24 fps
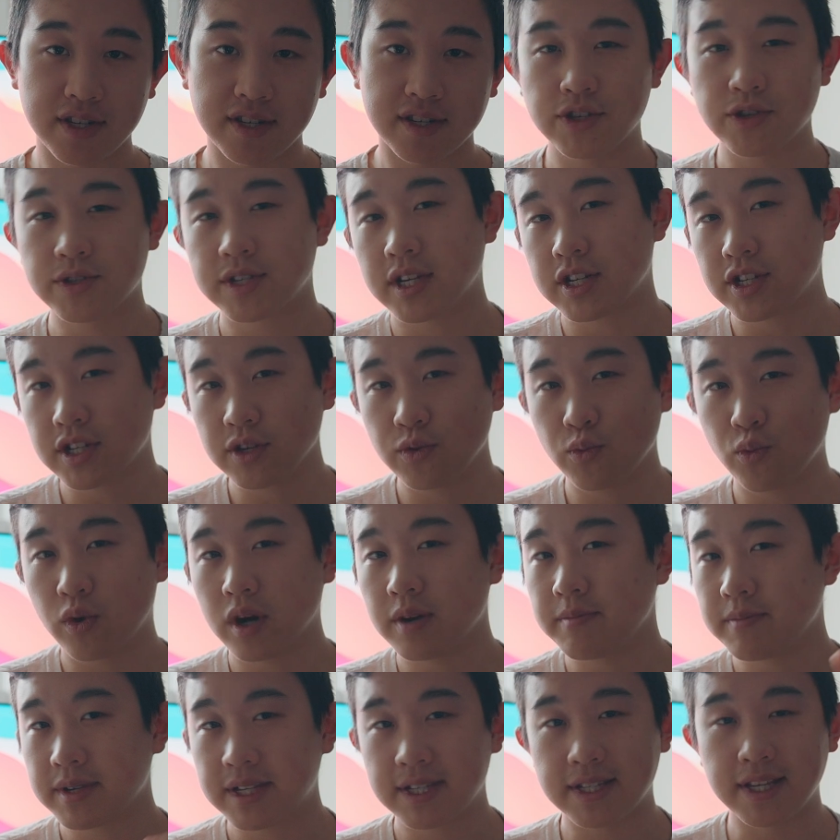So essentially,
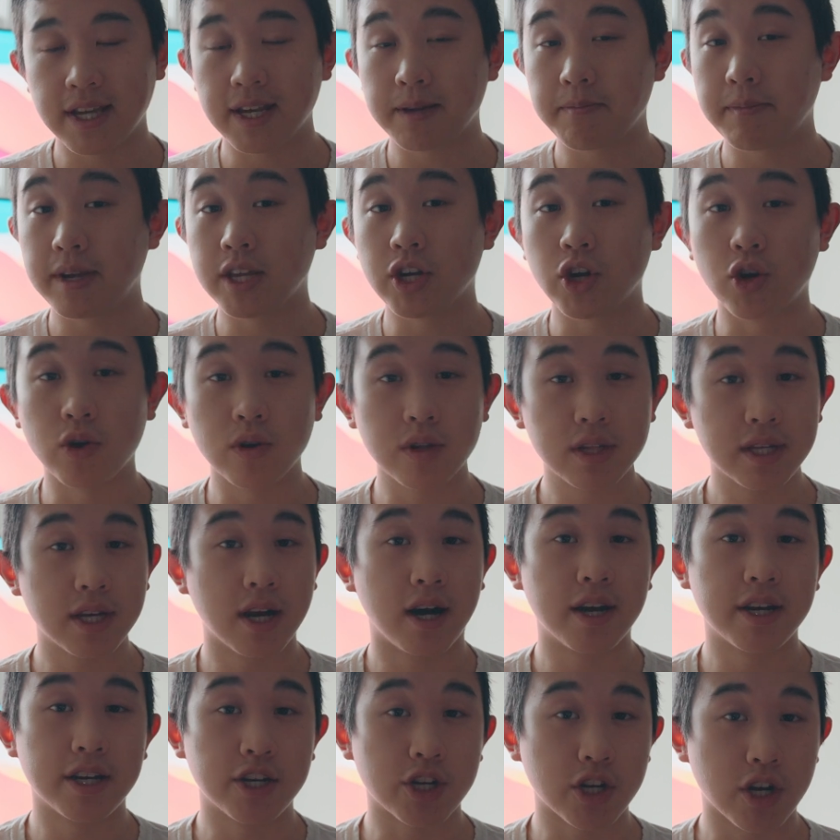one mistake made early
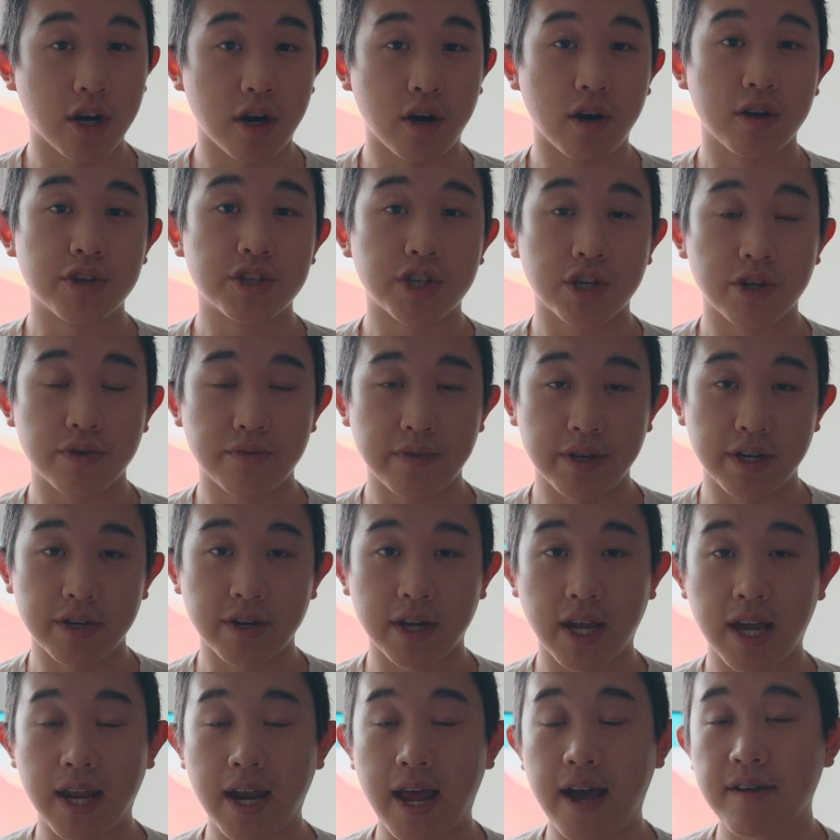on in your college career
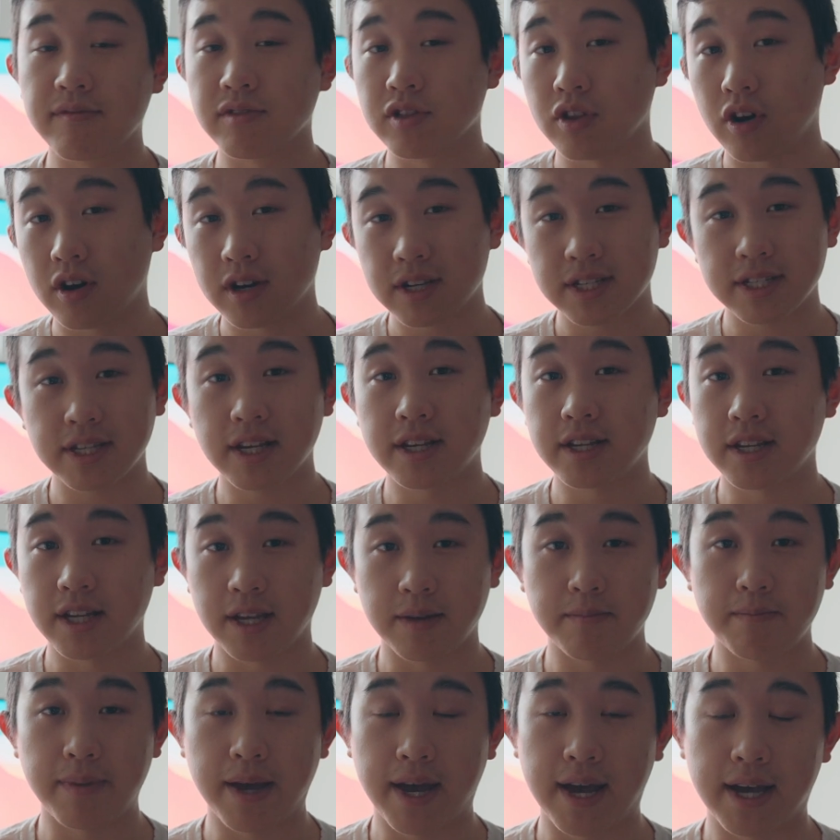can have long-standing
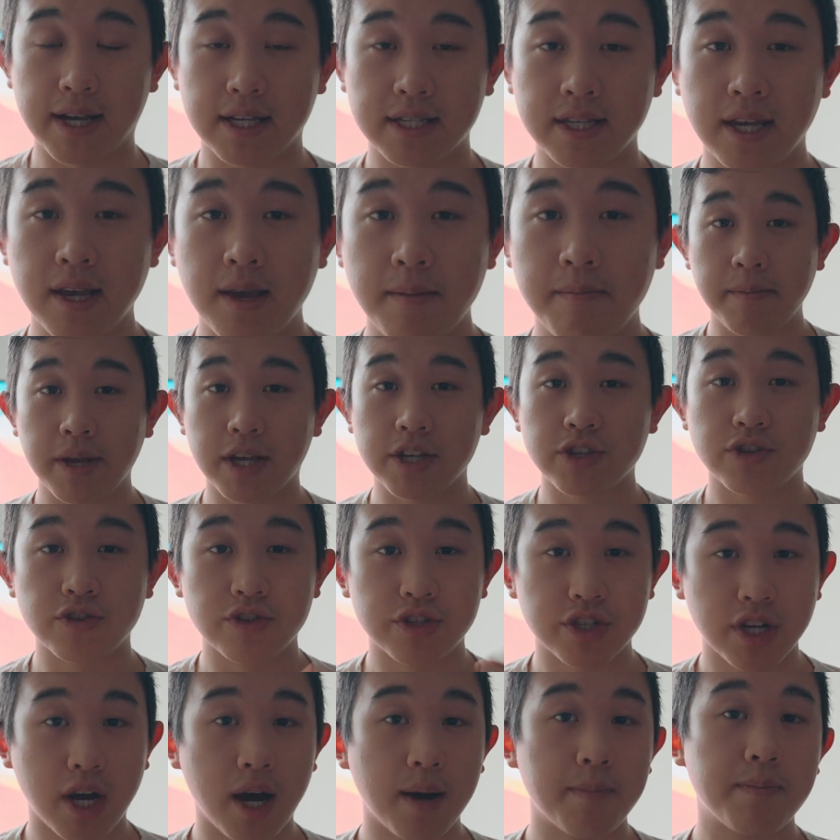impacts because your
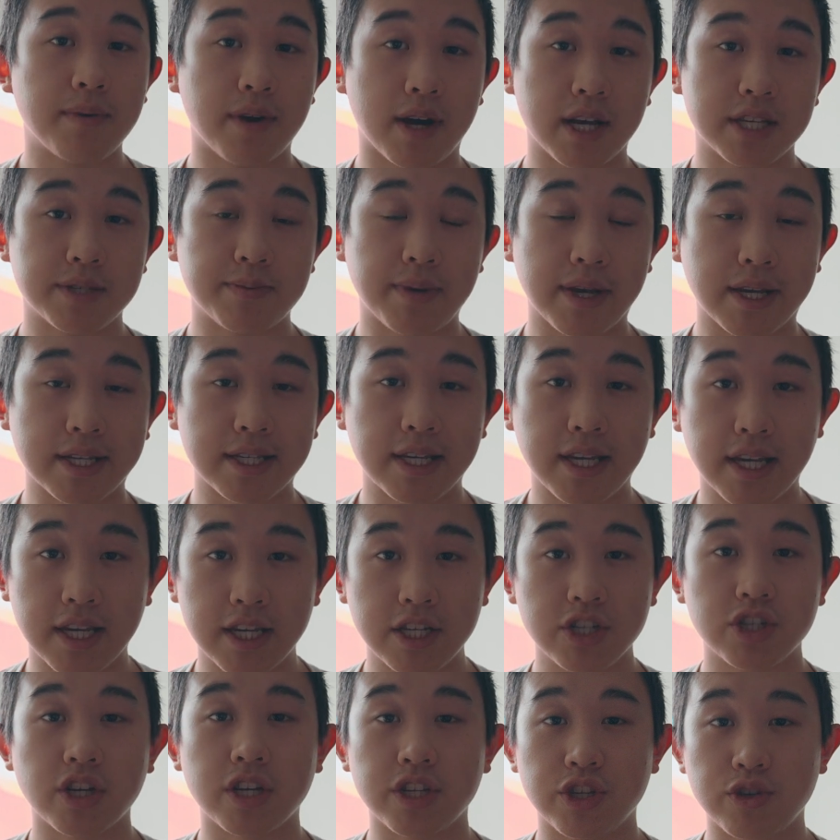job prospects
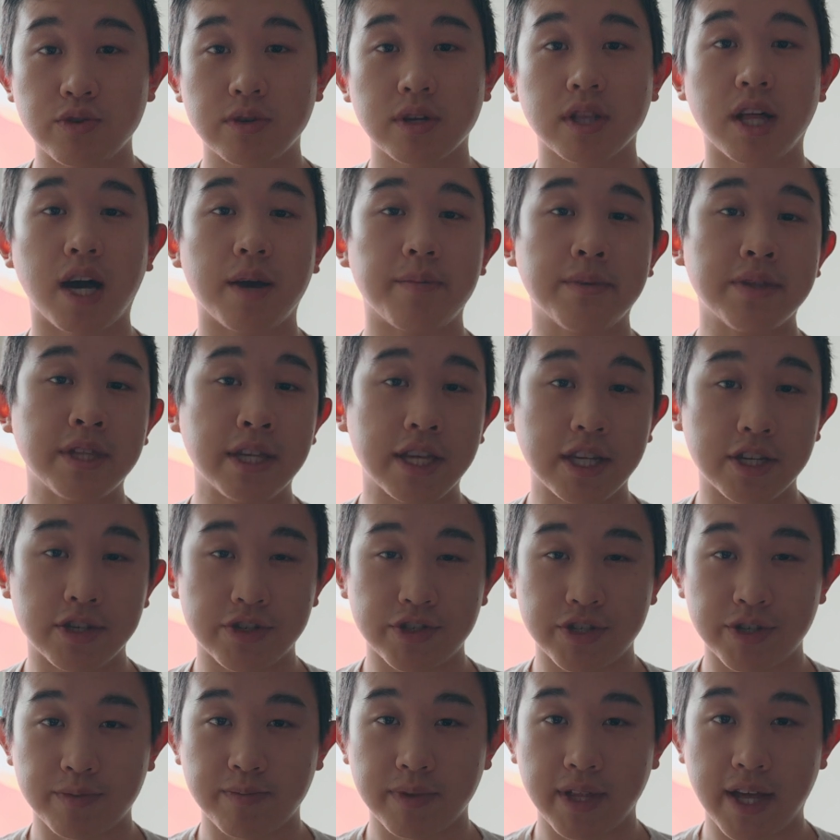hinge on you climbing the
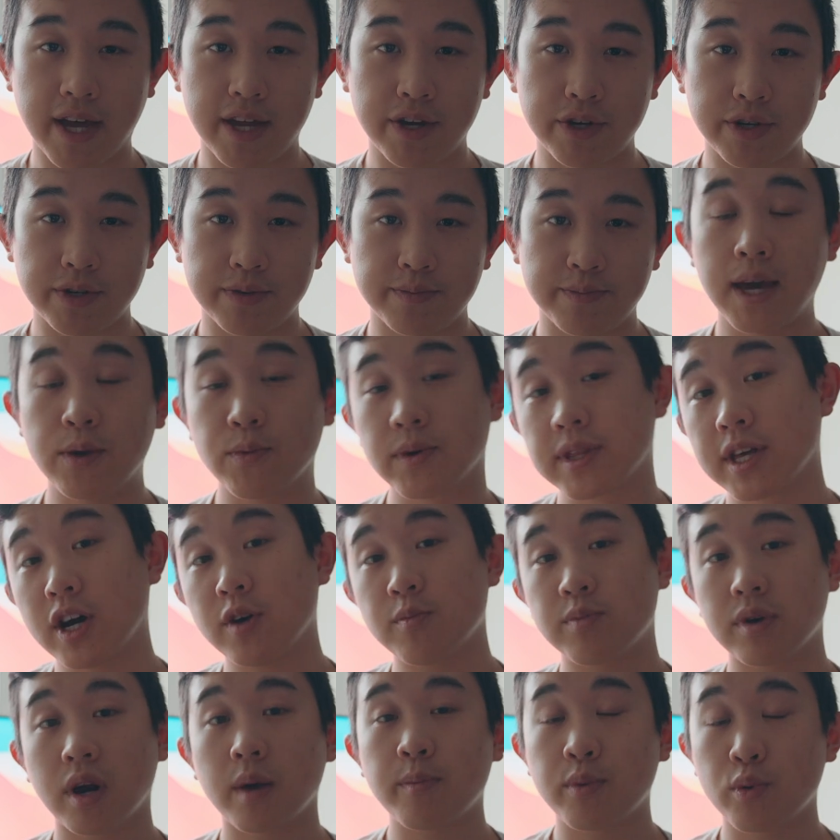internship ladder. And without
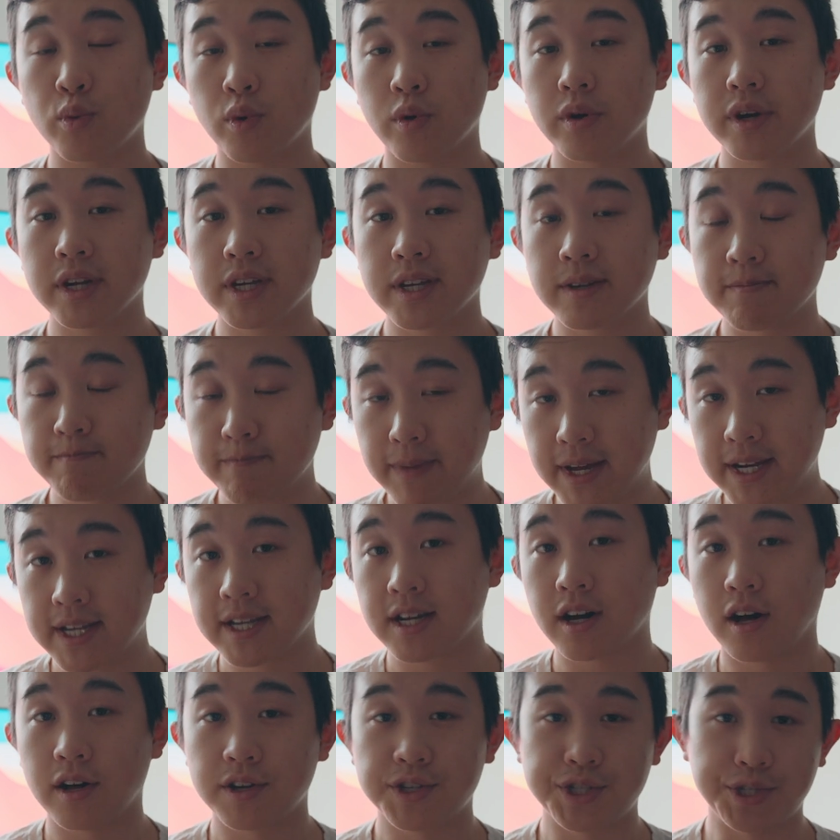proper warning, many
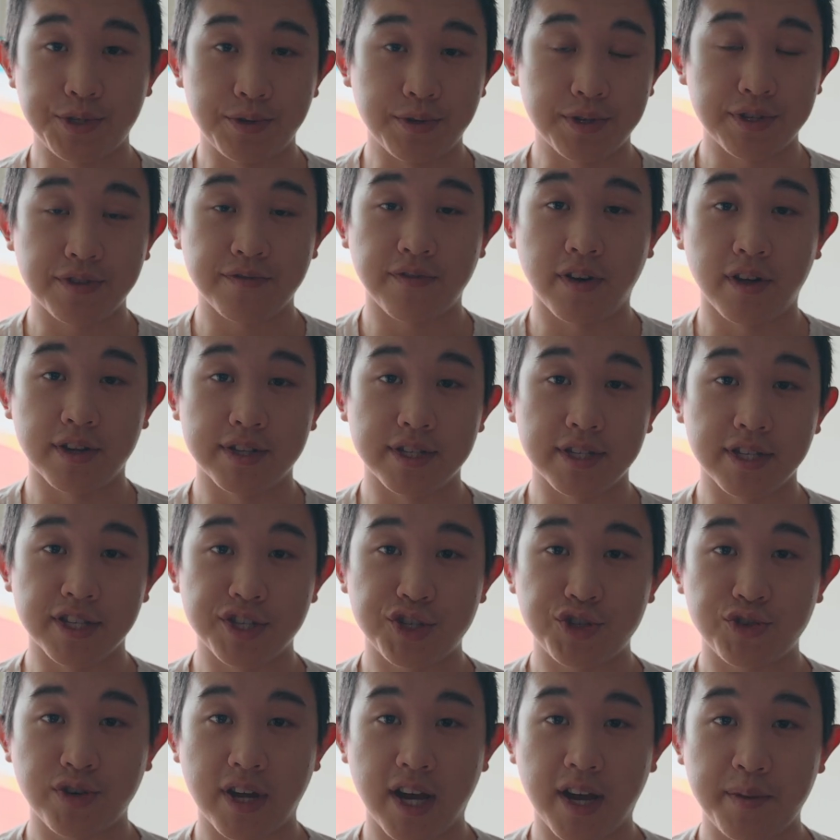college students fall into this
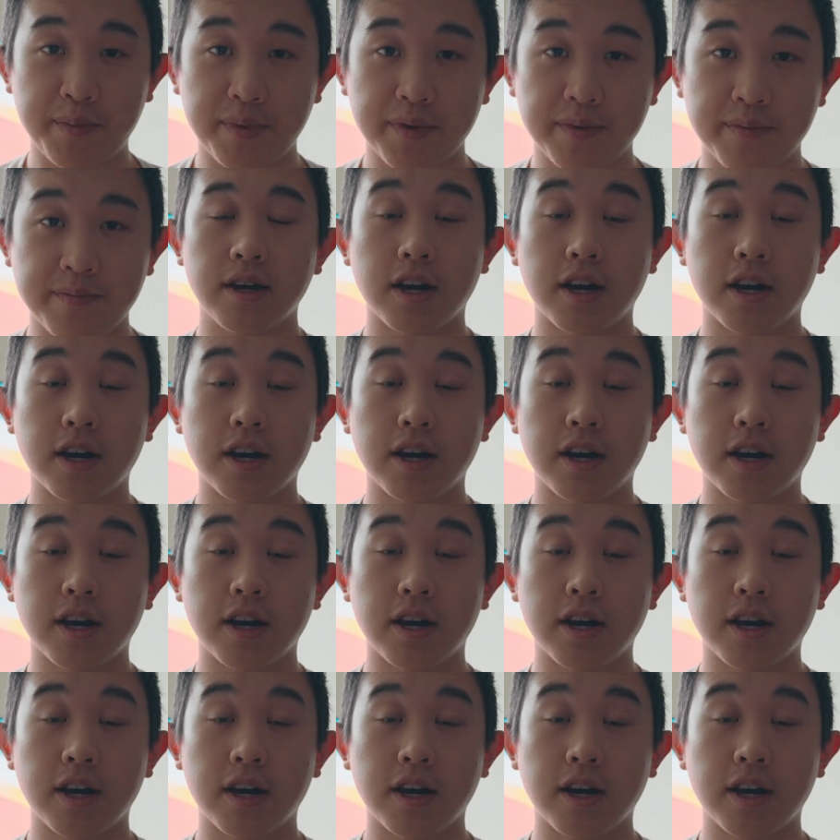trap.